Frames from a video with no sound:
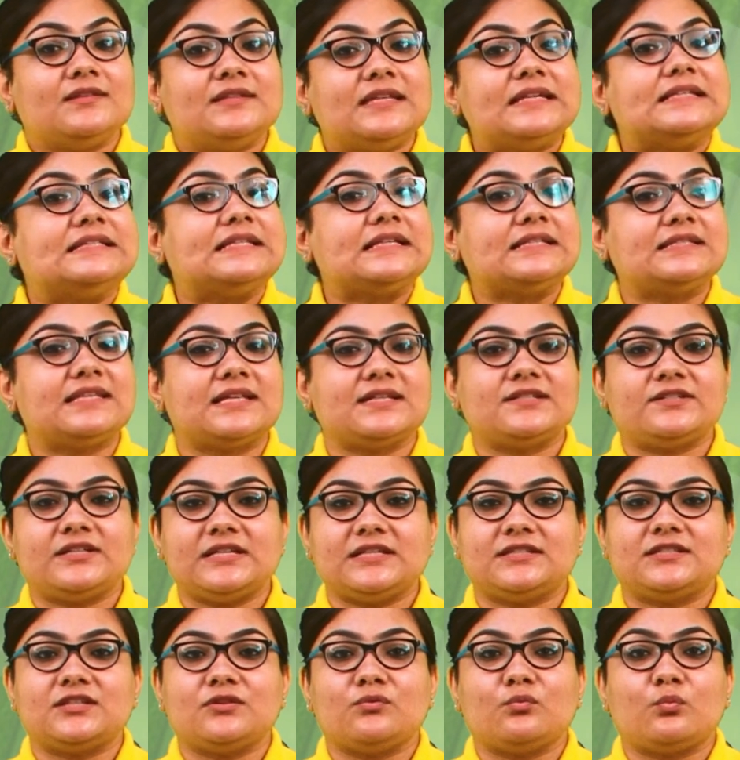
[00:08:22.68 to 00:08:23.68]
This is the
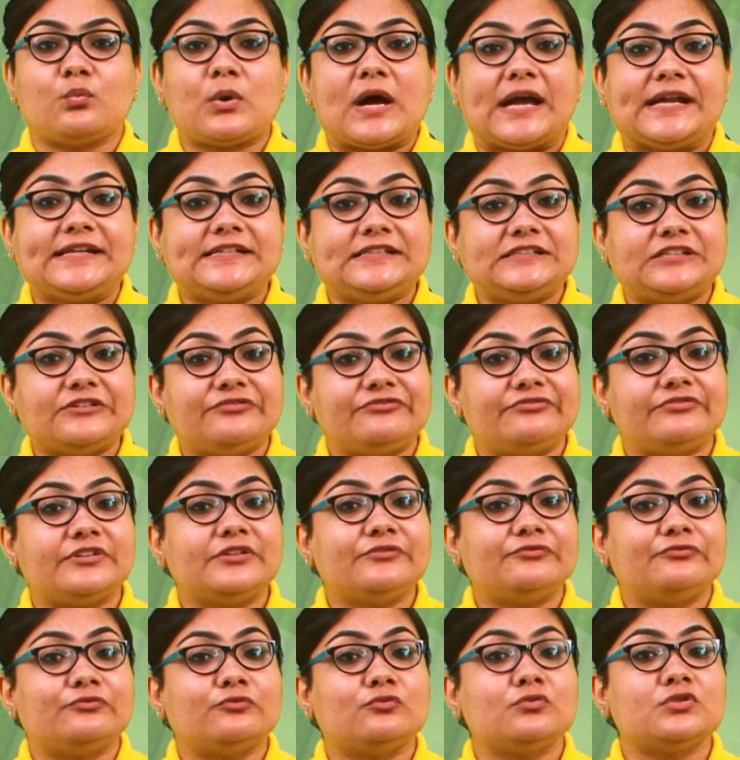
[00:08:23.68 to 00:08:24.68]
reason why
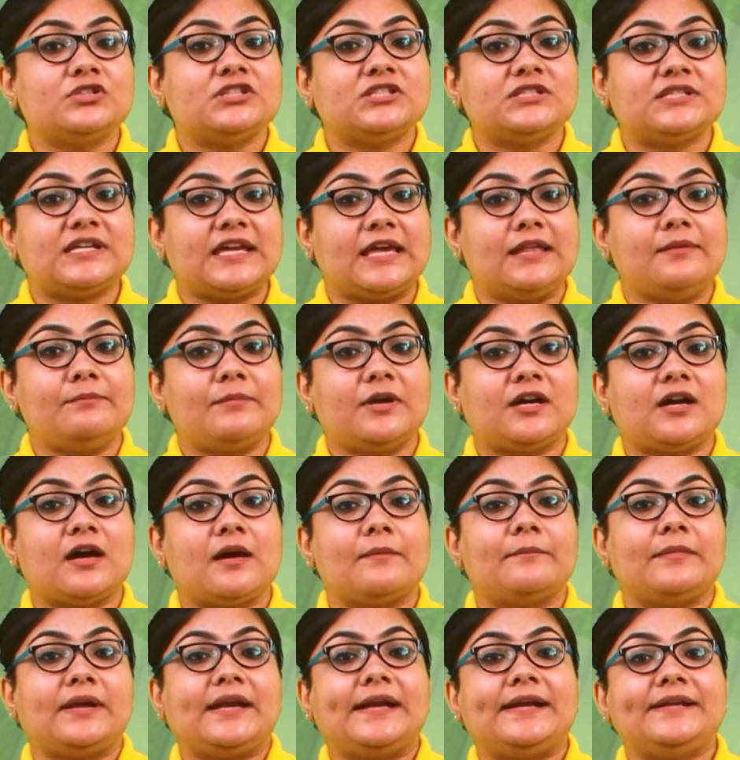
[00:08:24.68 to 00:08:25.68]
different food chain
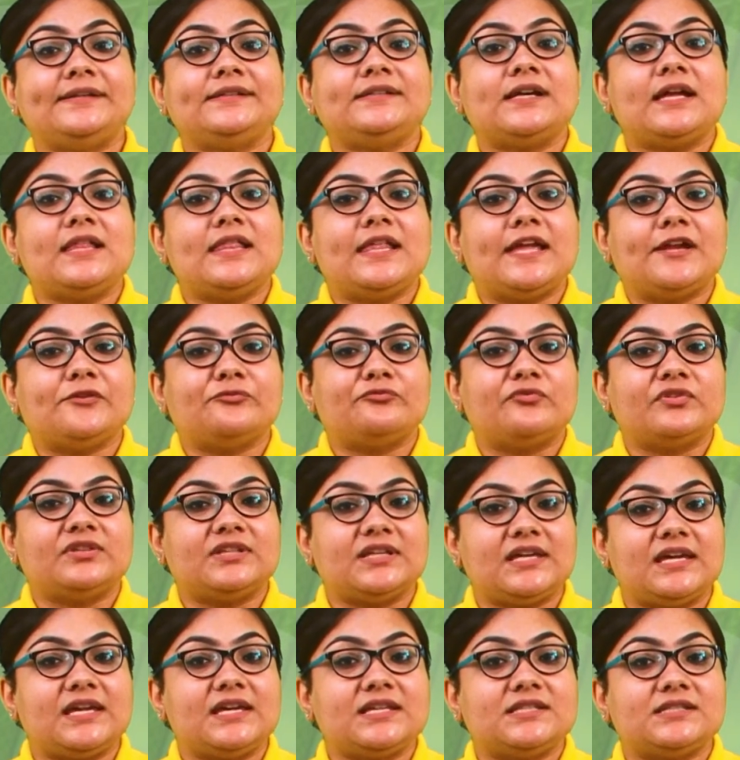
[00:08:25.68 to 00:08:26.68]
become interlinked
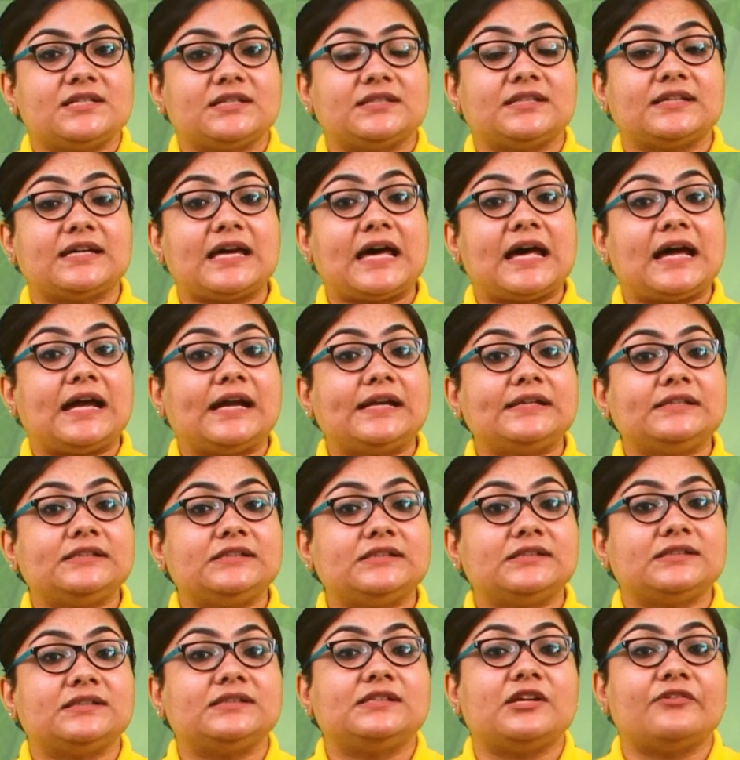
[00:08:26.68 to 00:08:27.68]
with each other
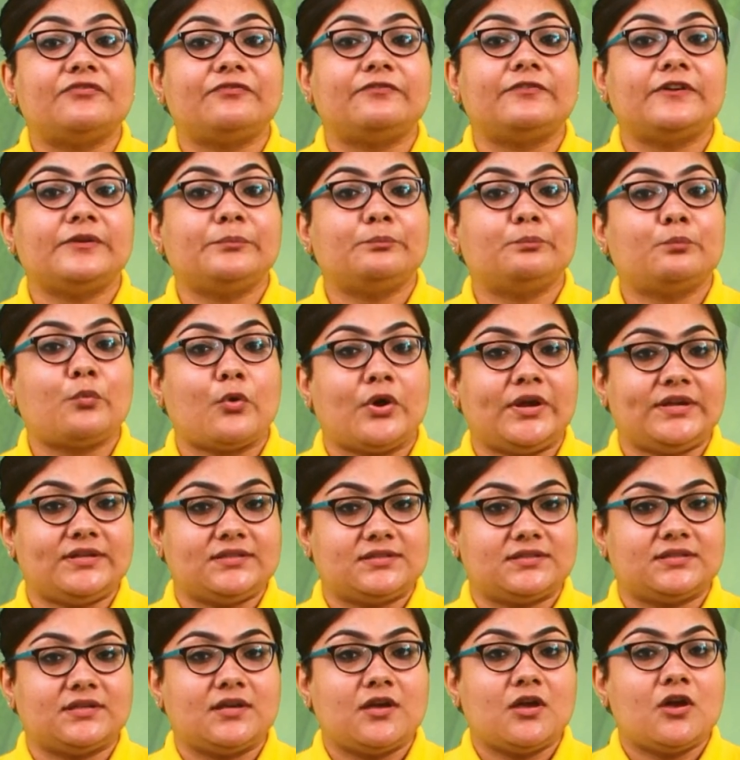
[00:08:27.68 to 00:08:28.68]
at different
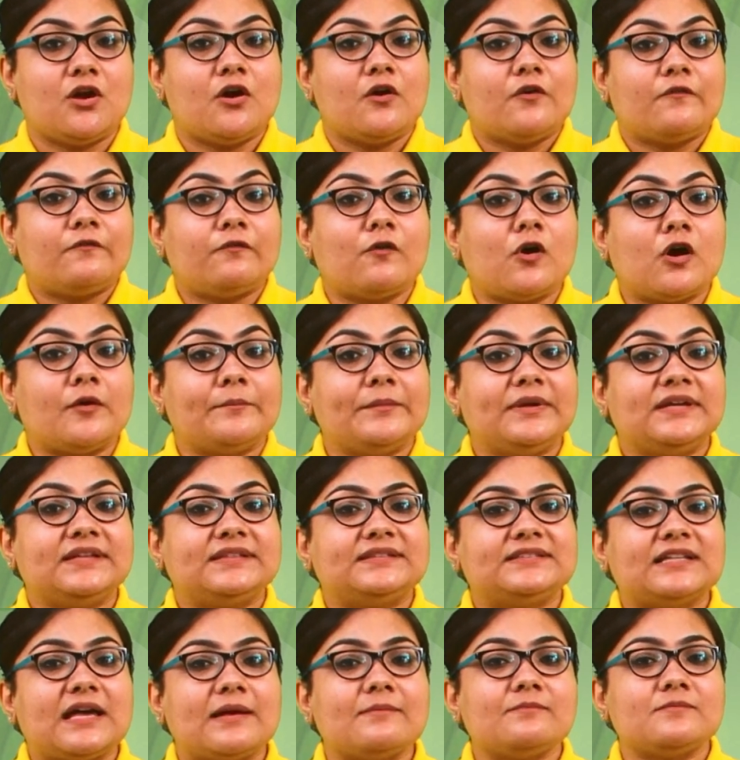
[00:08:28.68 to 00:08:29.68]
points forming
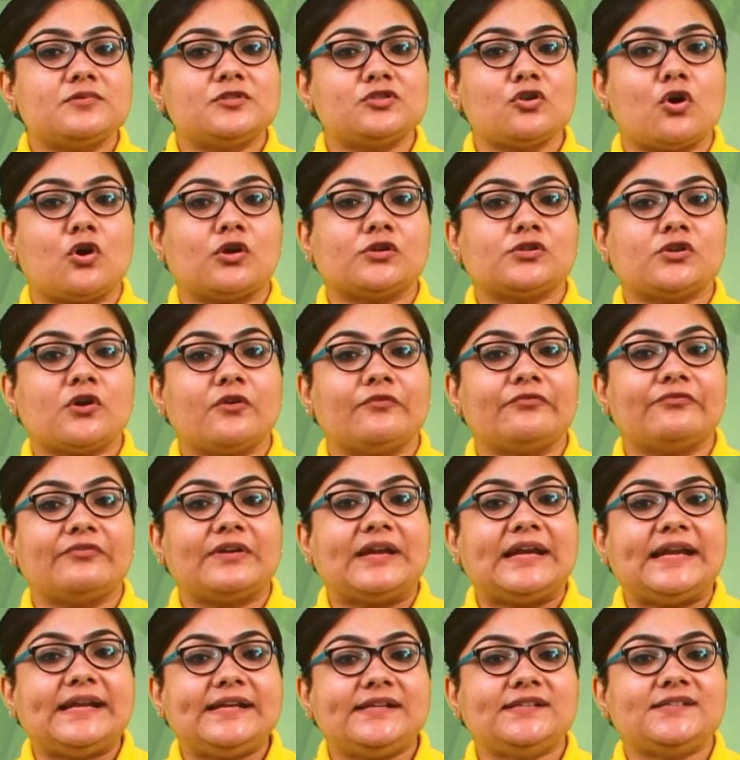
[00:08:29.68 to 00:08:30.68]
some sort of
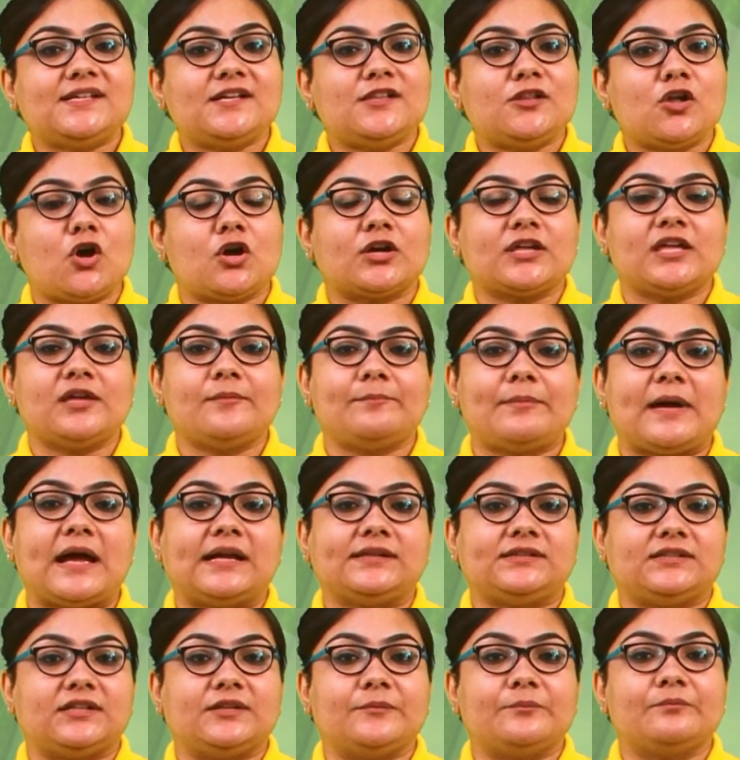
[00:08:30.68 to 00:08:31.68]
interlocking
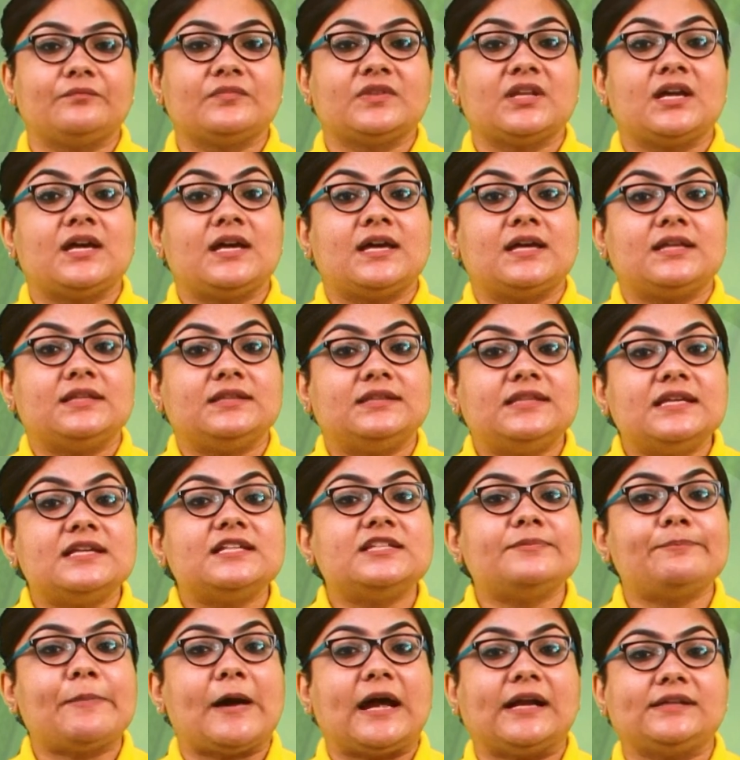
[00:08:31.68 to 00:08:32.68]
pattern.
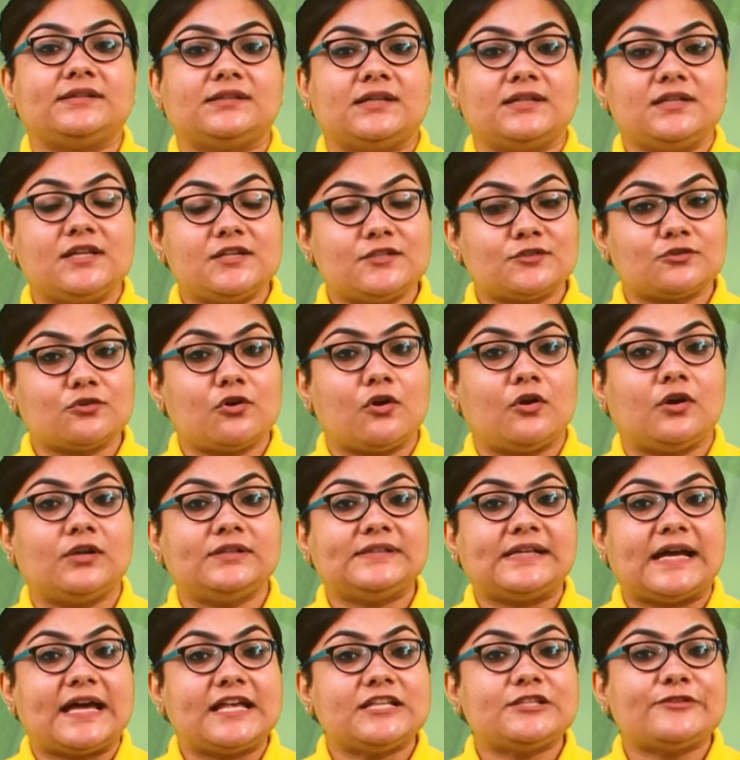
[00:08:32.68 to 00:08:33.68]
This pattern is
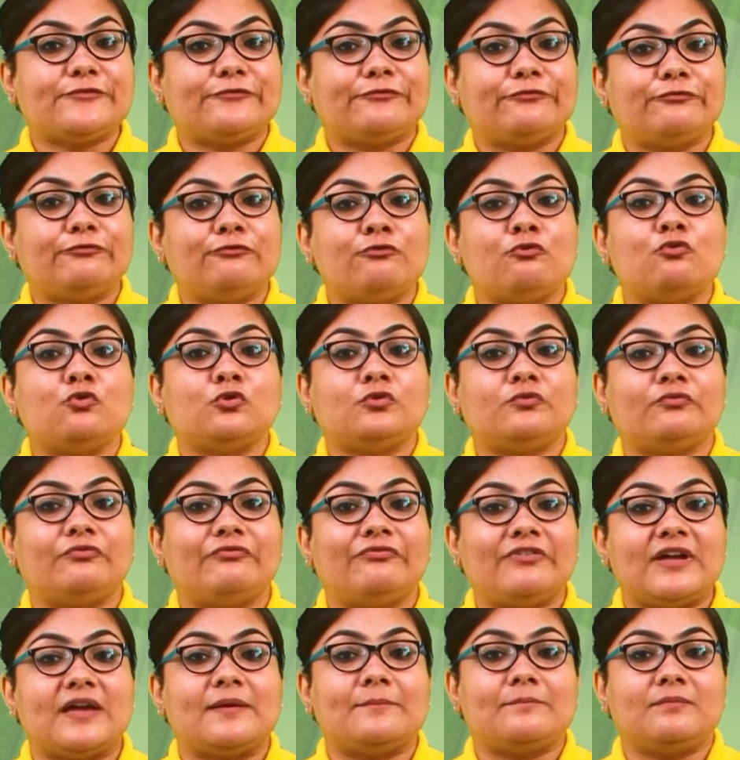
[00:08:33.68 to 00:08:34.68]
called as food
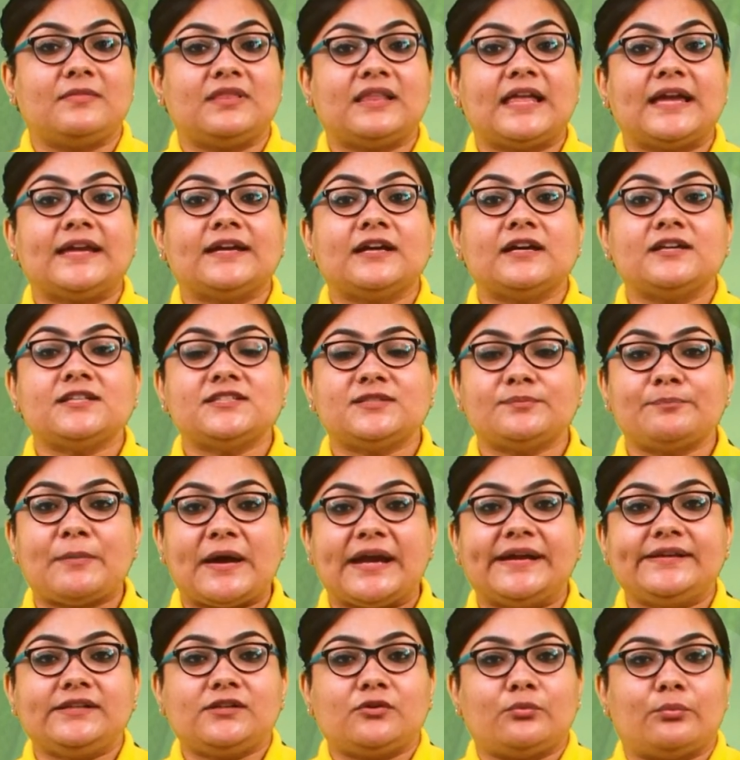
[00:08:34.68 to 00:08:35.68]
web, like a
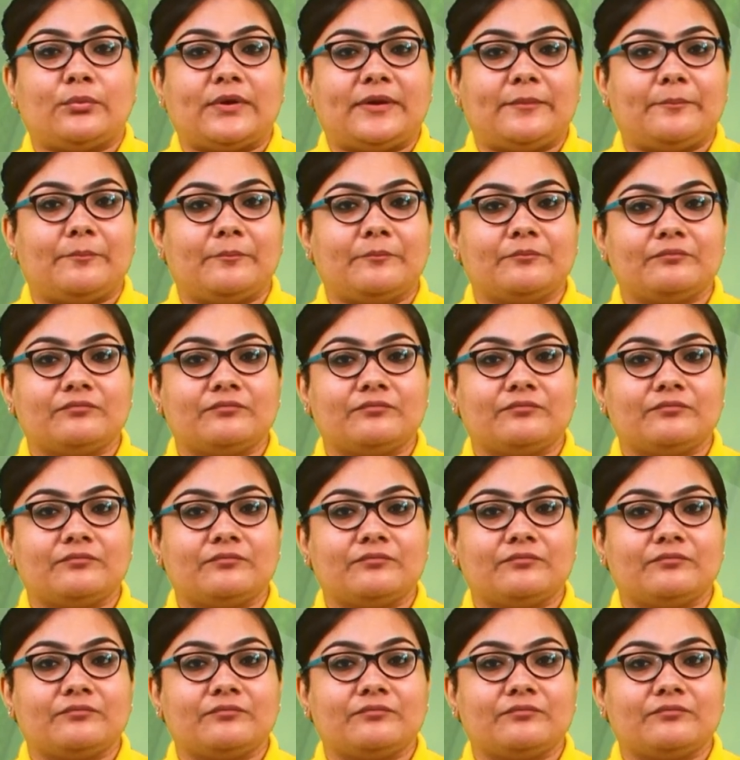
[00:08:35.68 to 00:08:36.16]
spider web.